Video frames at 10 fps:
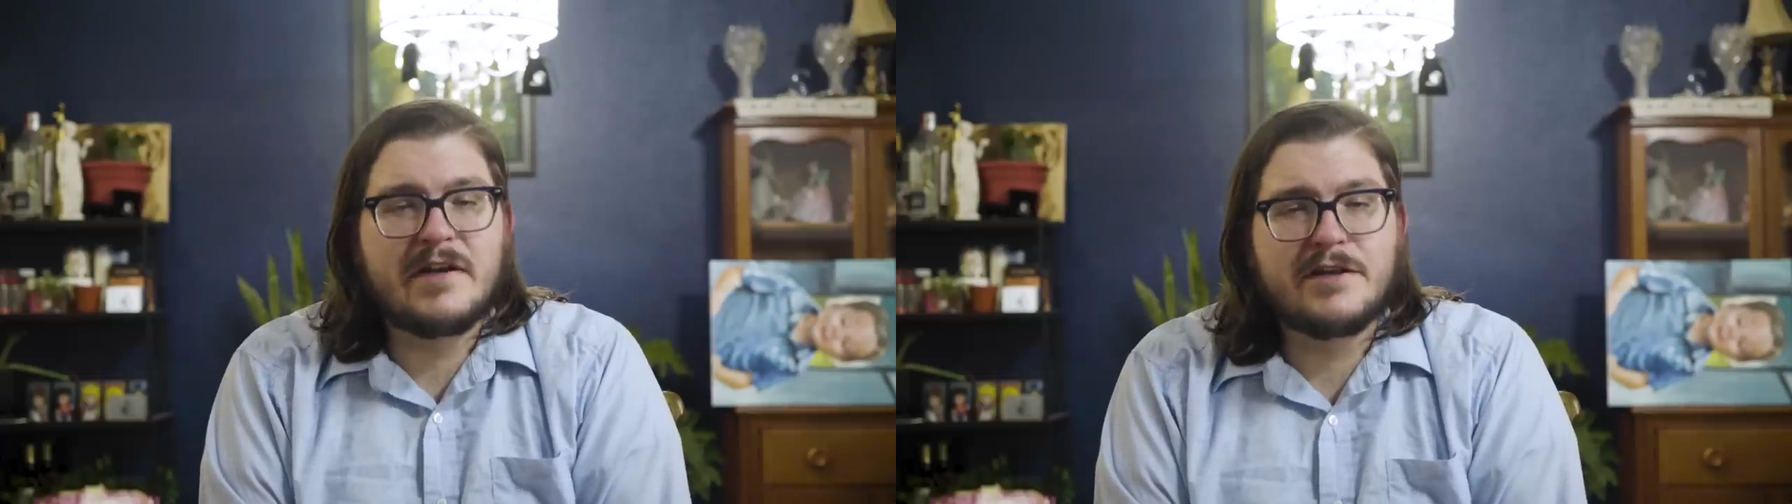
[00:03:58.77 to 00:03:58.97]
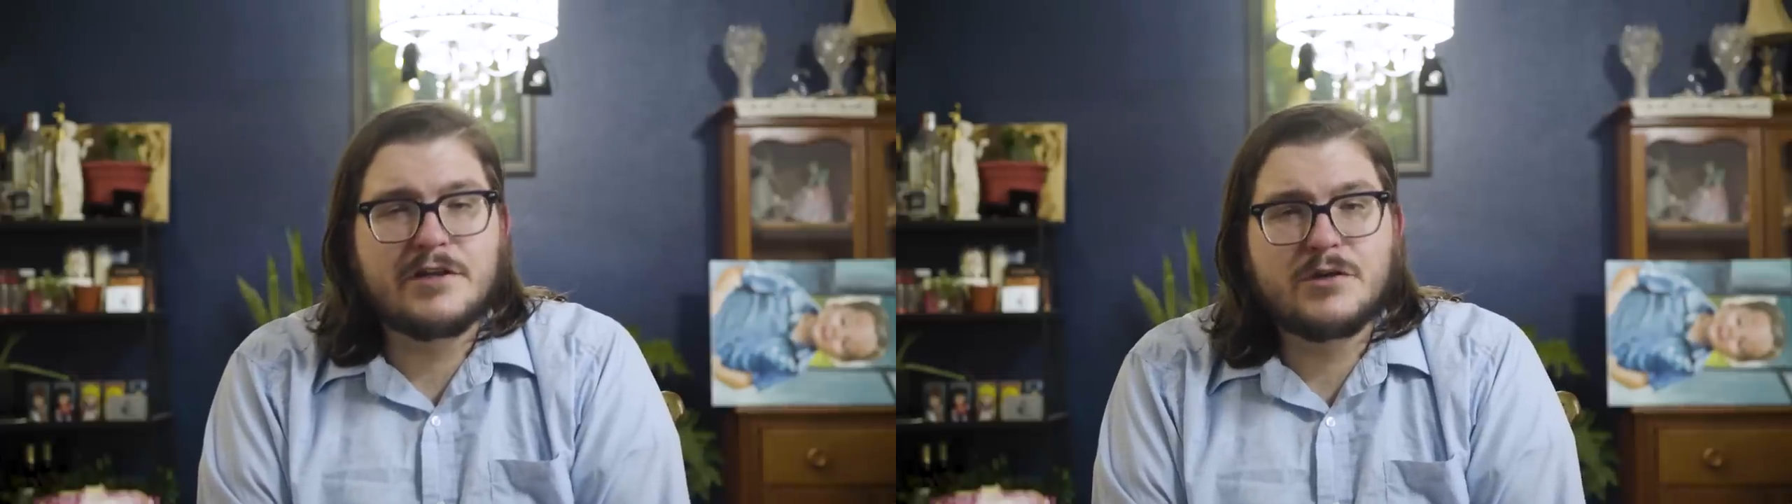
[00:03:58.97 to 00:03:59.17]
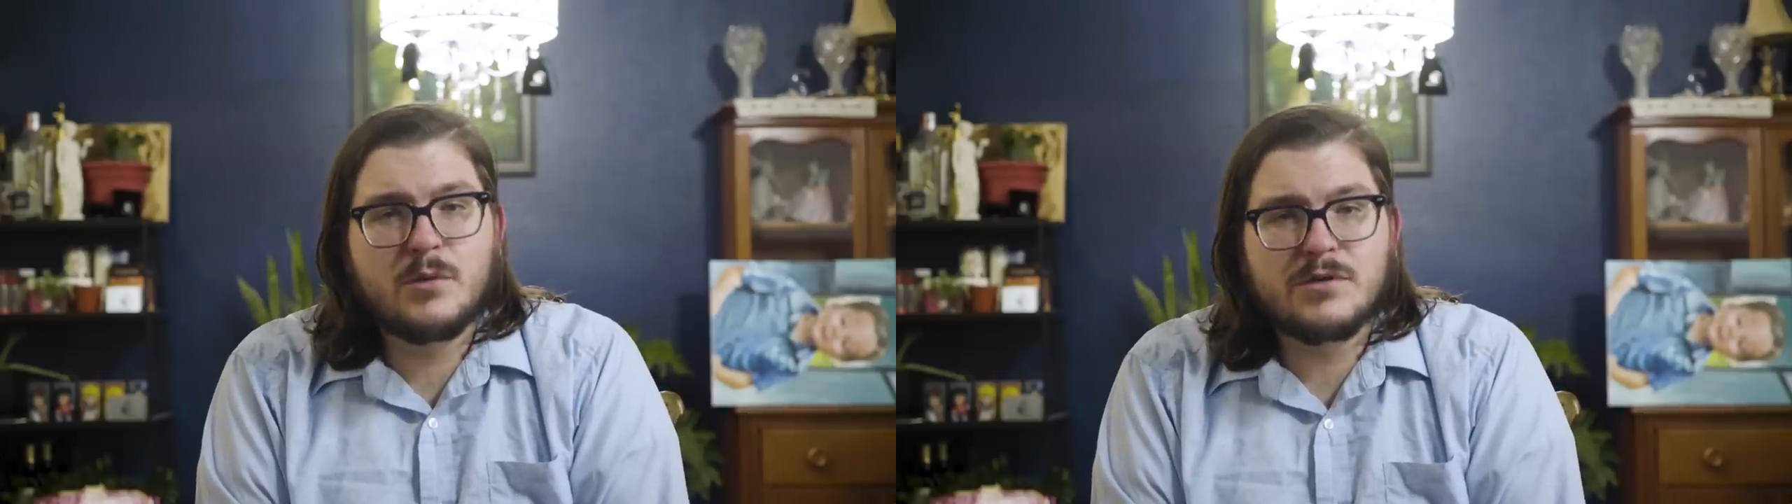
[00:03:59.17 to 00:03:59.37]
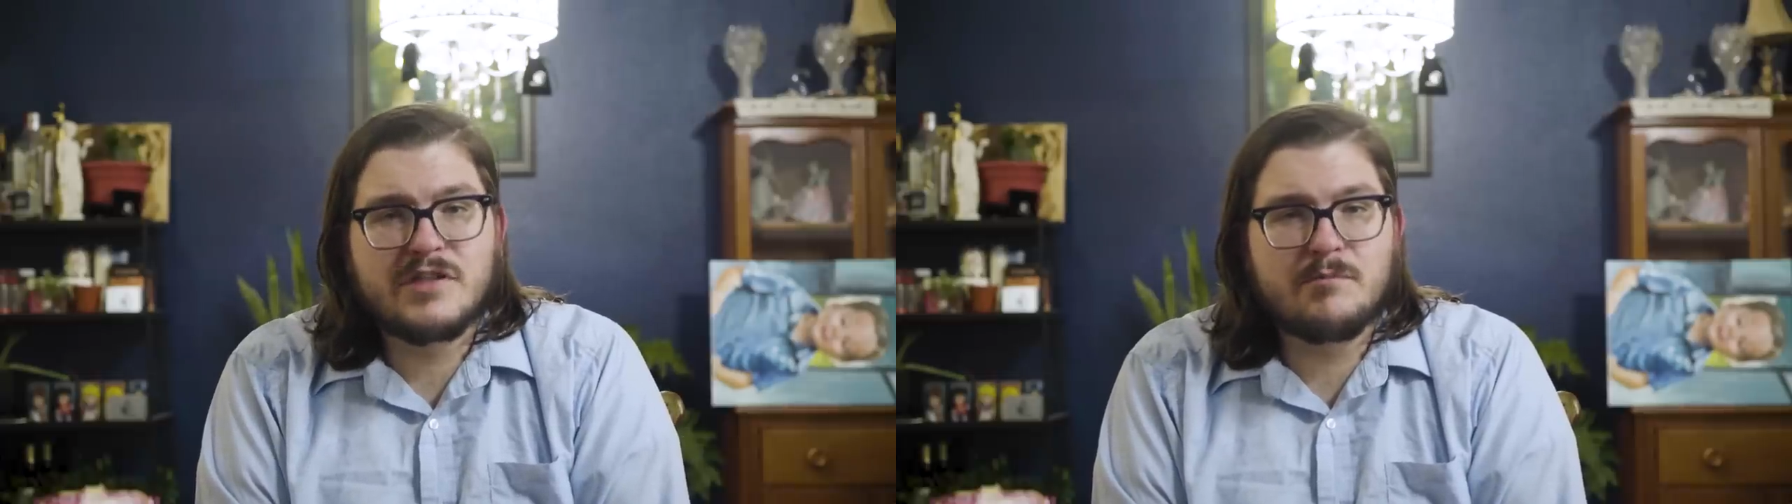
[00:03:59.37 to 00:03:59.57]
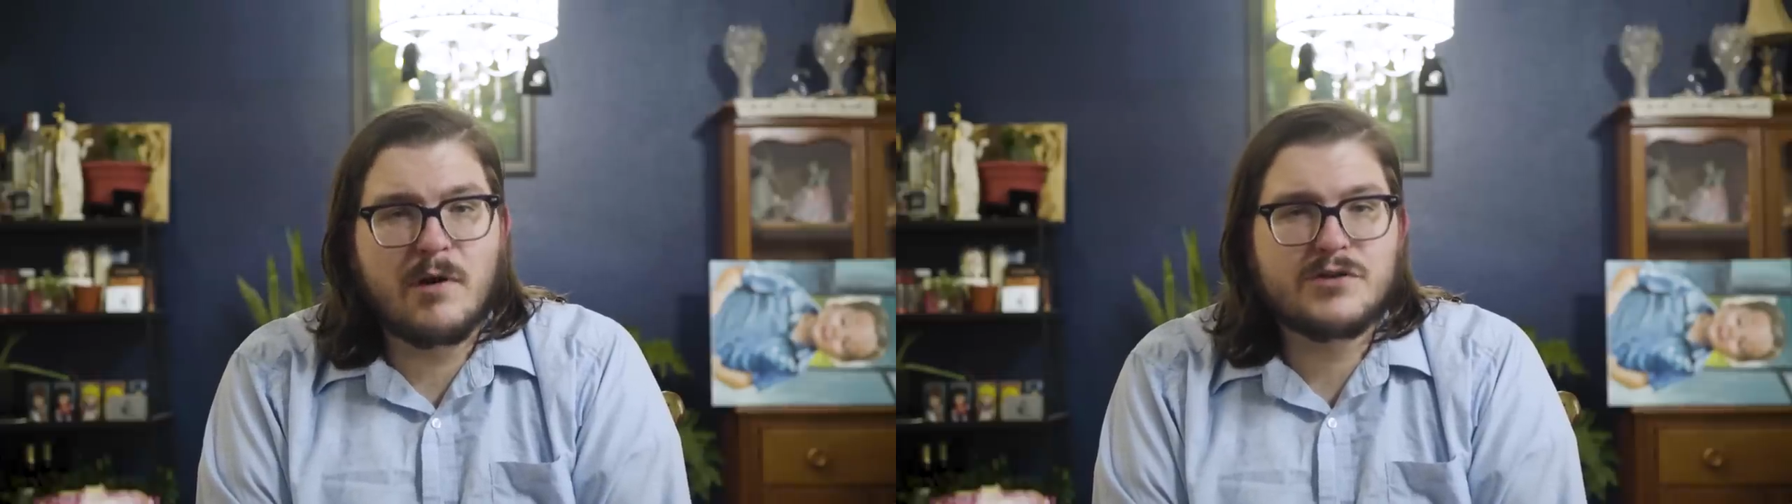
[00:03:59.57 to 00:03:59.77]
into the tools
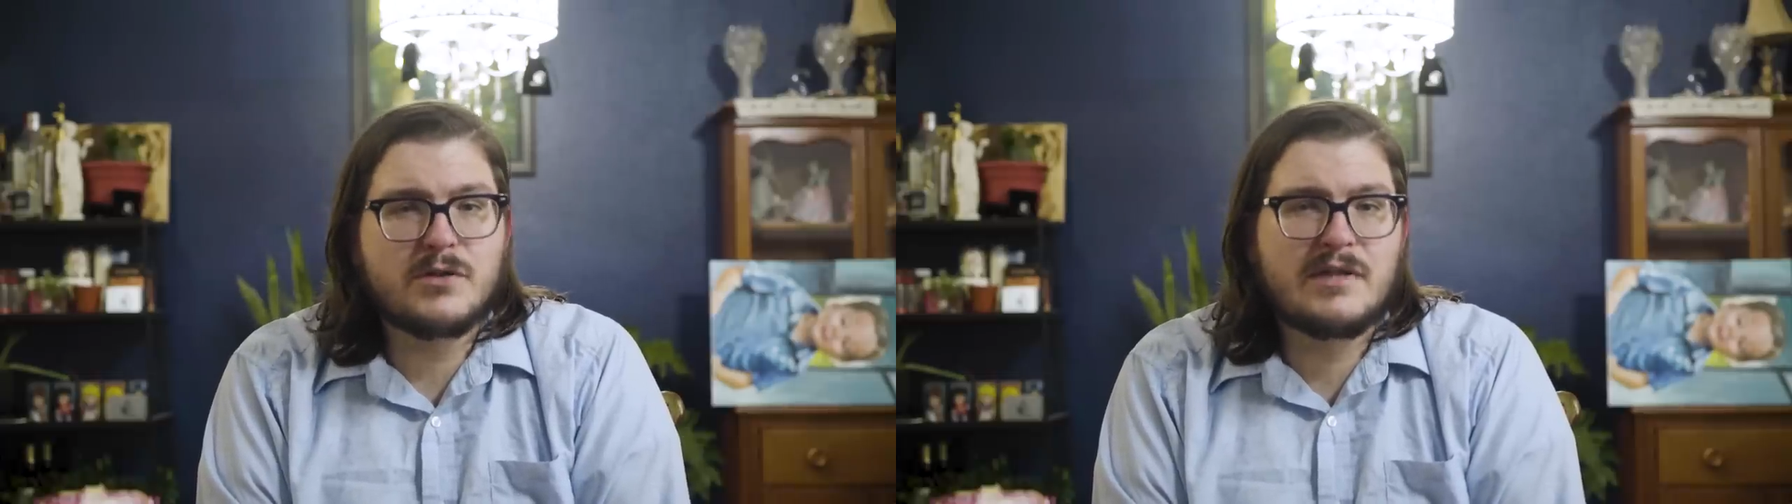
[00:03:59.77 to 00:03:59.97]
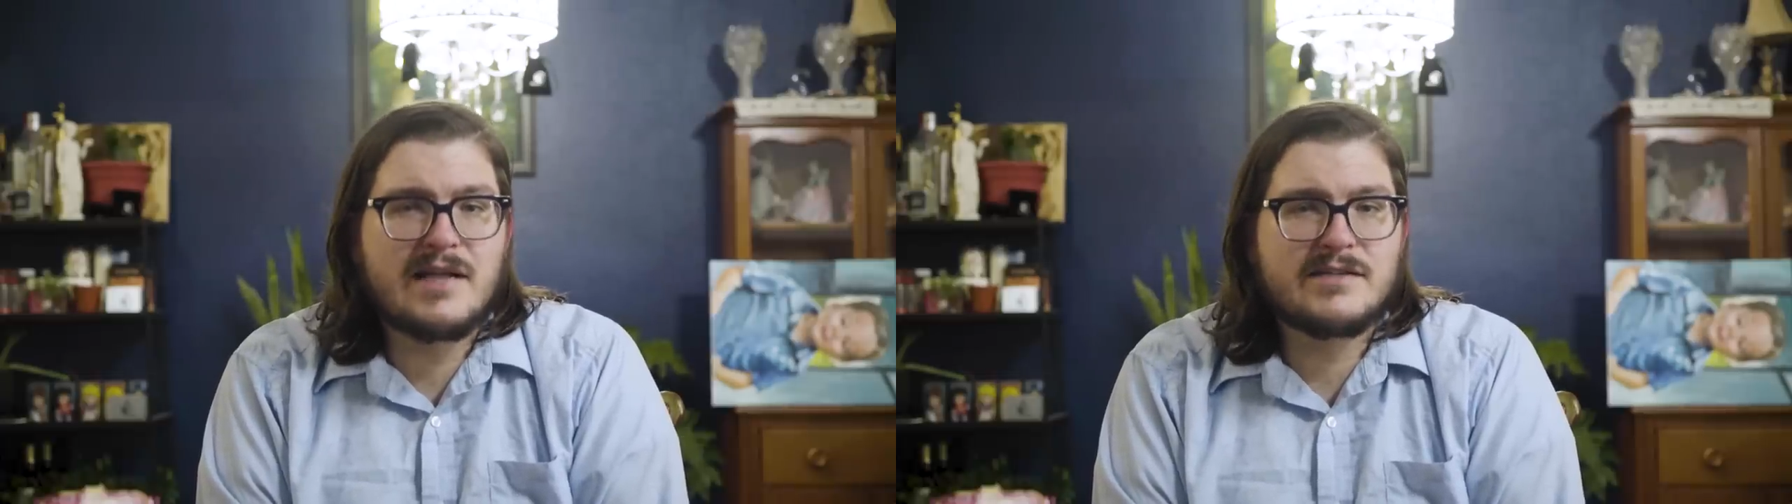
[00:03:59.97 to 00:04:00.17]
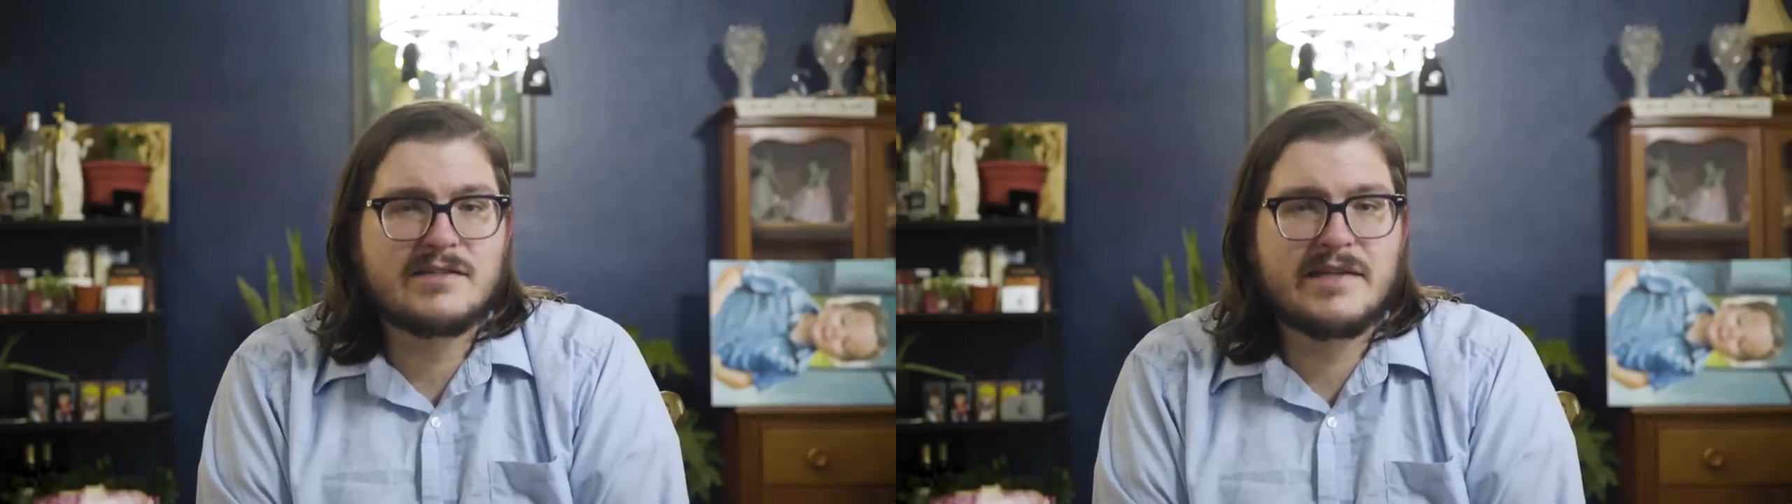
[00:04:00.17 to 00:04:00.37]
that martial classes